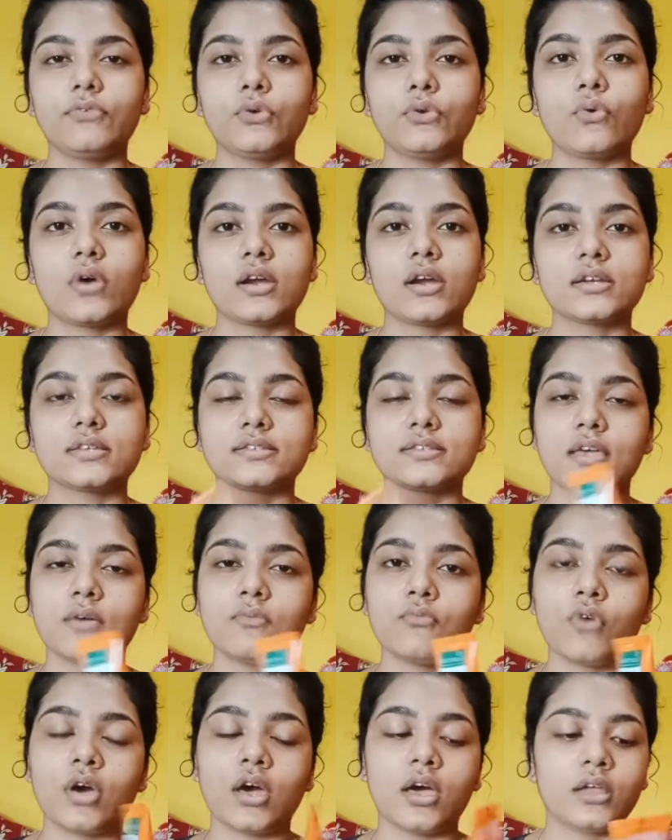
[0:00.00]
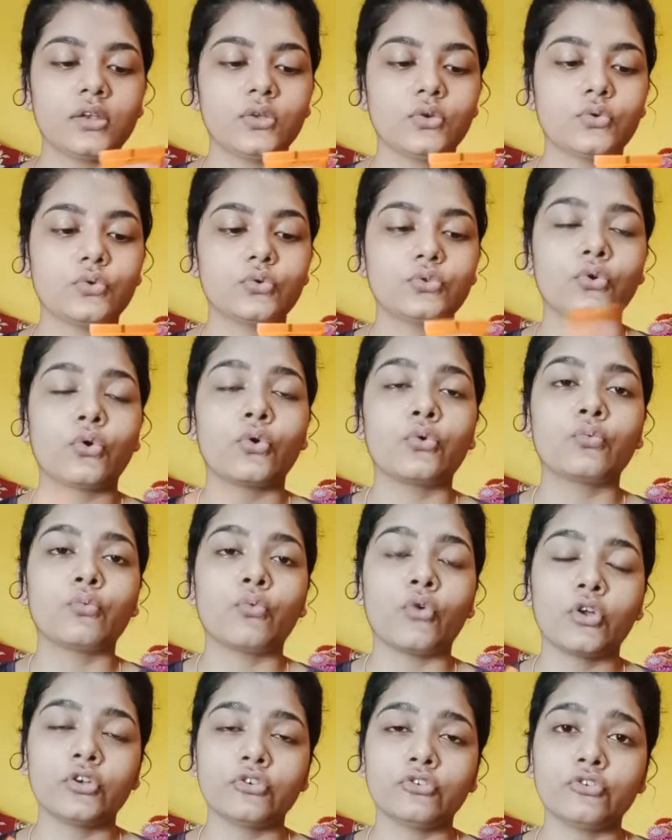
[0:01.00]
you are someone who don't
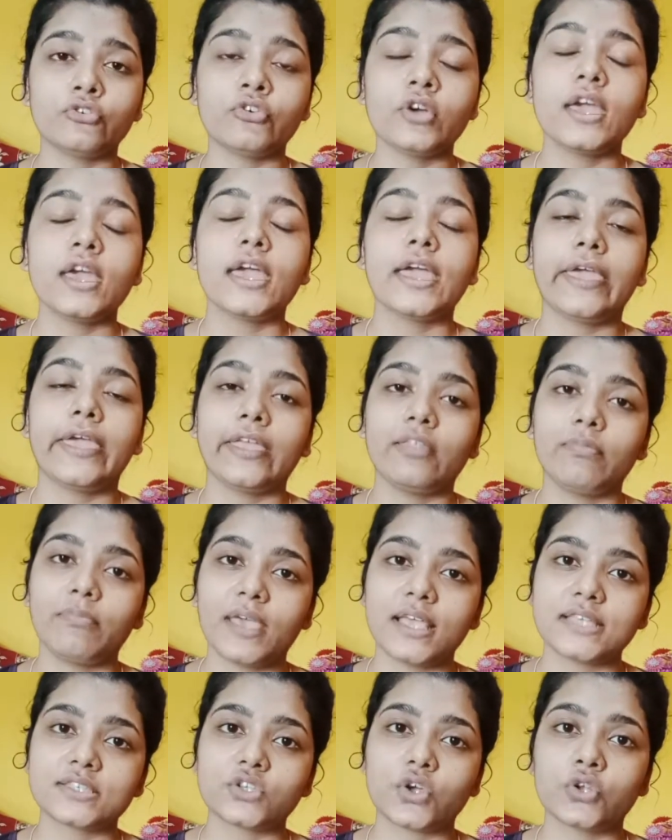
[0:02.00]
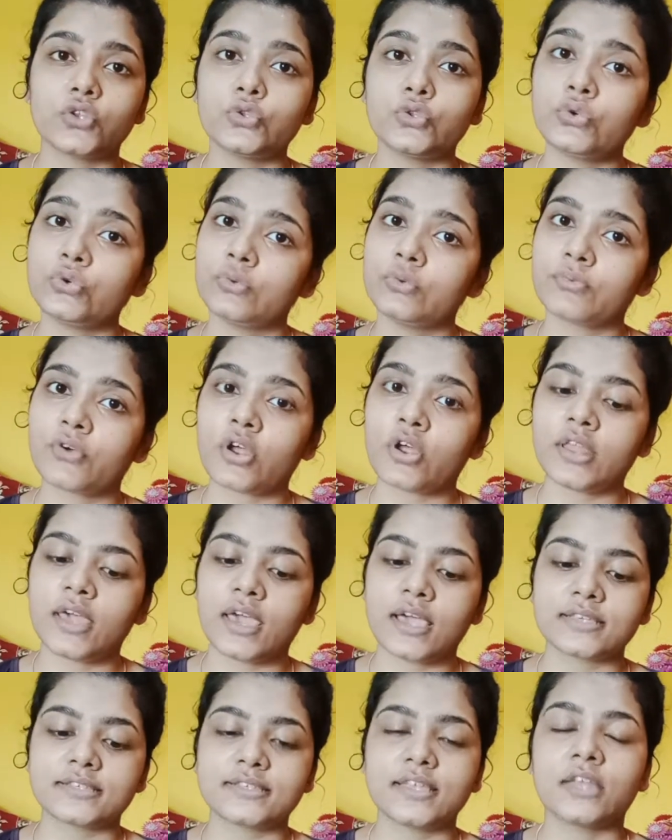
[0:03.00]
want to invest on two
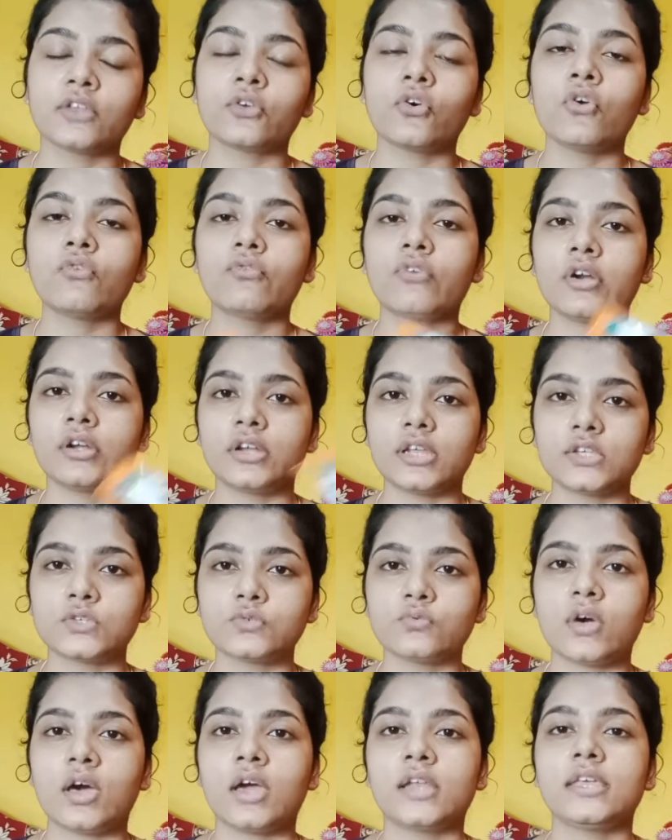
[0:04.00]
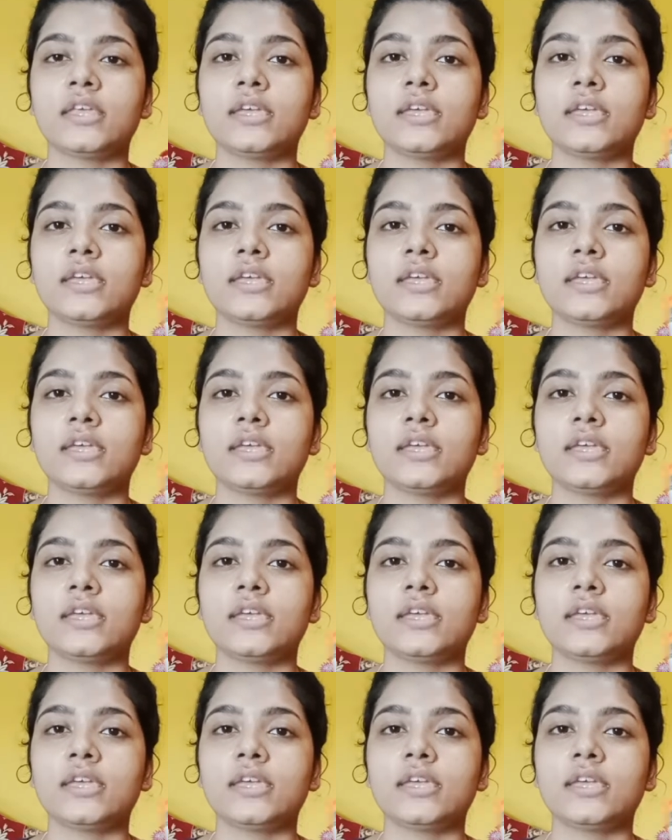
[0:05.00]
products, then go for this one.